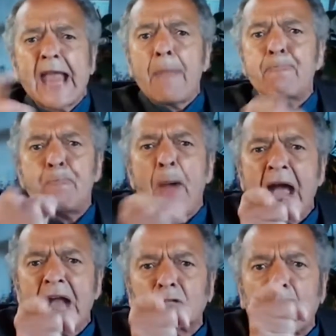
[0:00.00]
Get
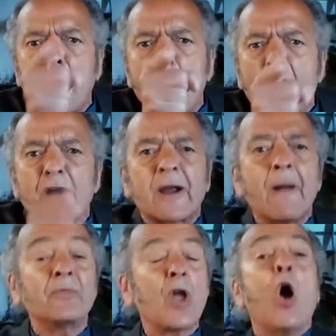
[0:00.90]
back to
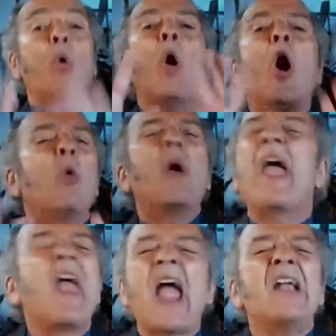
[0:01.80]
work.
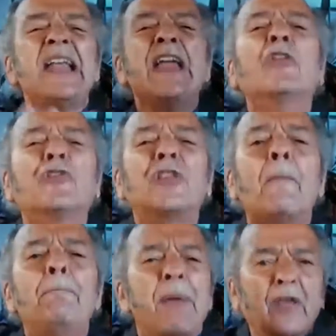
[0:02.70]
Oh, and here's
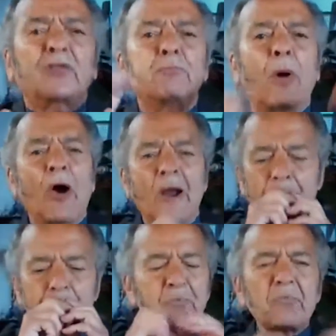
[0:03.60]
the best part.